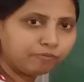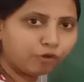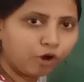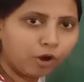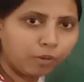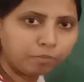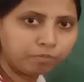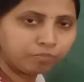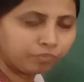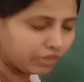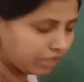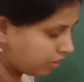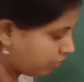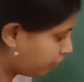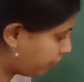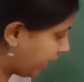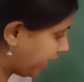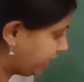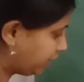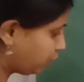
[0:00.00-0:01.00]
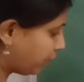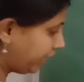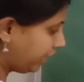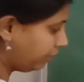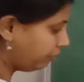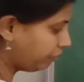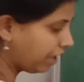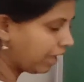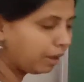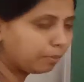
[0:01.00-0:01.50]
form.
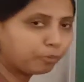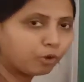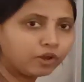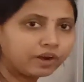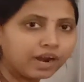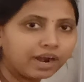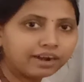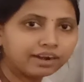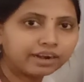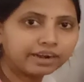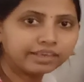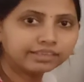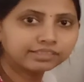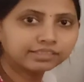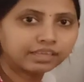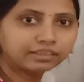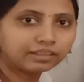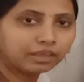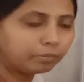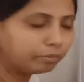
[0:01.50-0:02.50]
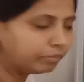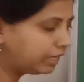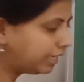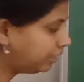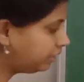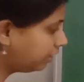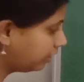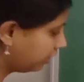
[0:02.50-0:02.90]
525 upon 100 is nothing but